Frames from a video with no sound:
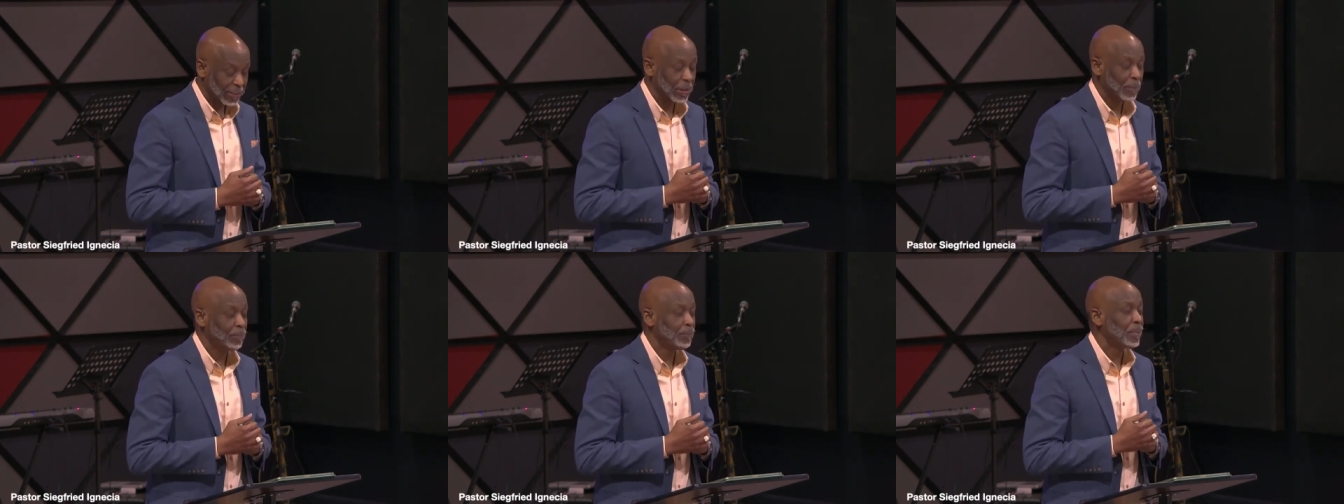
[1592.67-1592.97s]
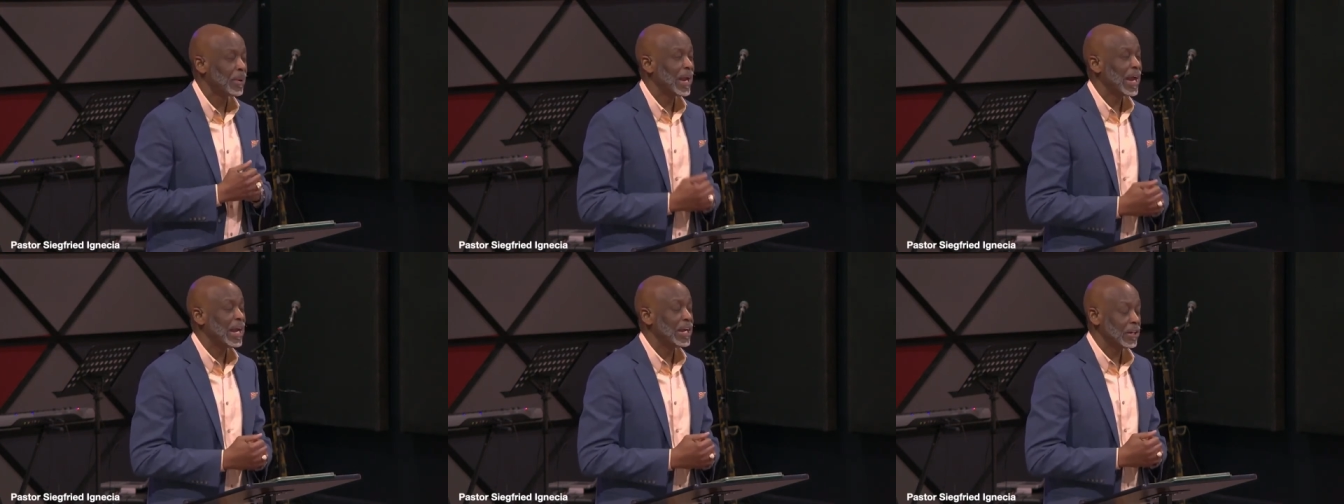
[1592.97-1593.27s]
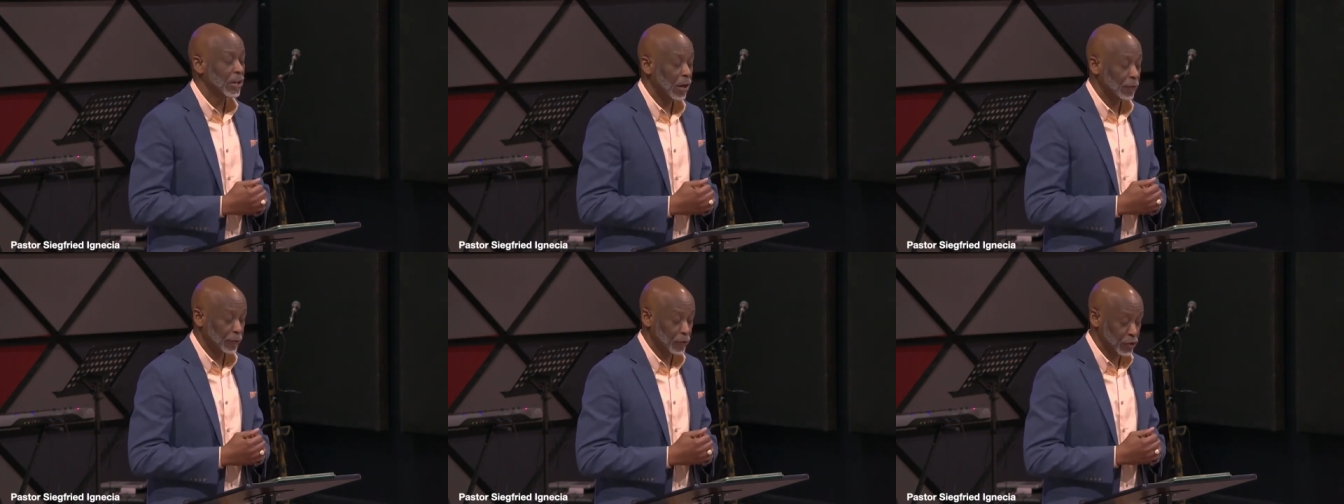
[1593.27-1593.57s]
The
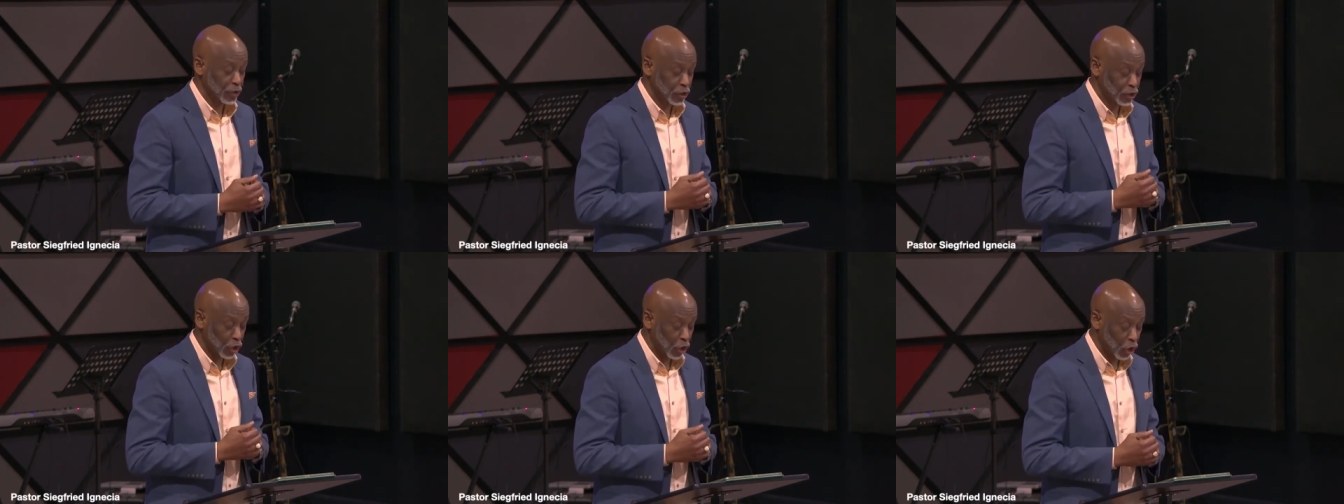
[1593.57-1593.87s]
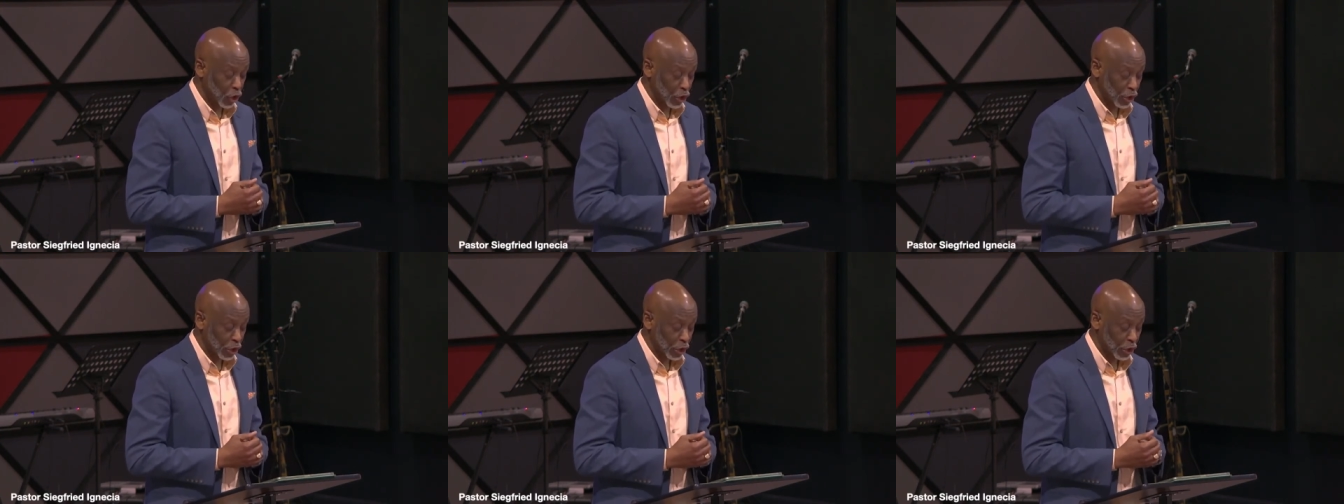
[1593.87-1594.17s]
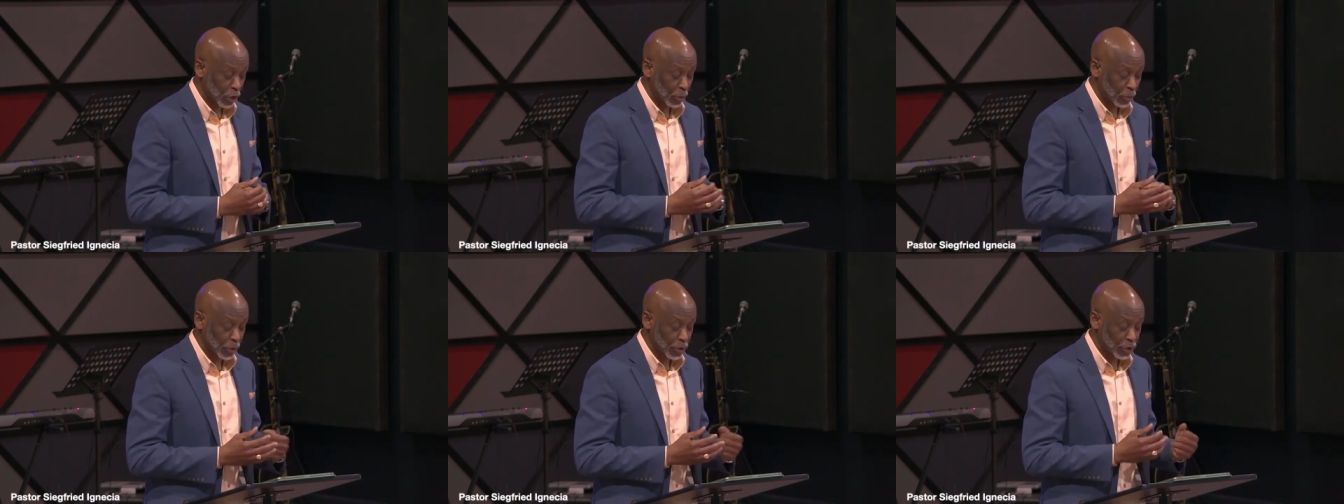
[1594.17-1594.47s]
pain of a
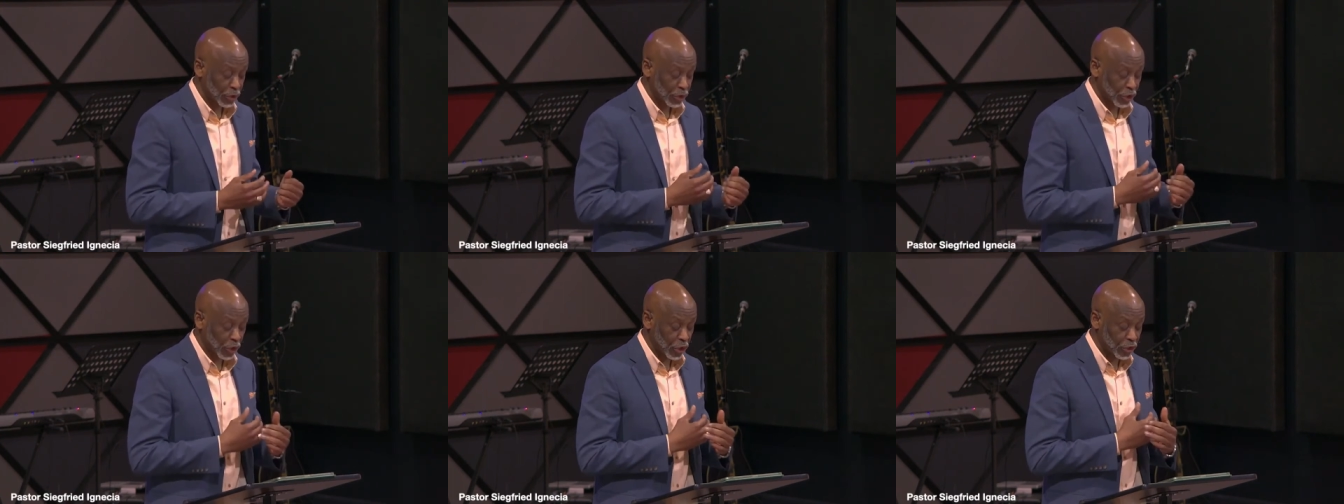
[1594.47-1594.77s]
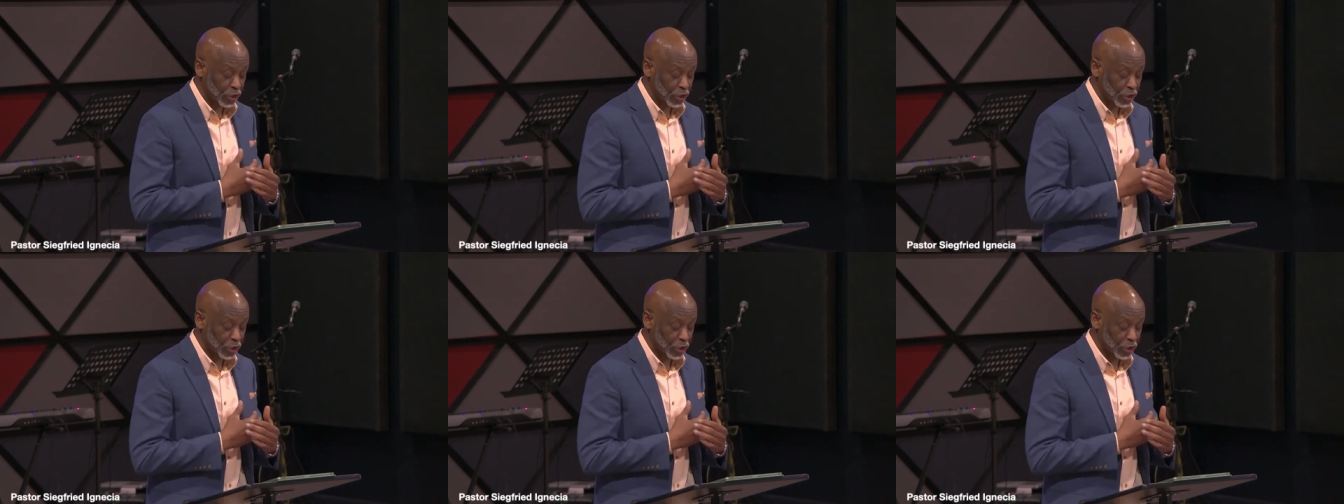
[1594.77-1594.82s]
sword will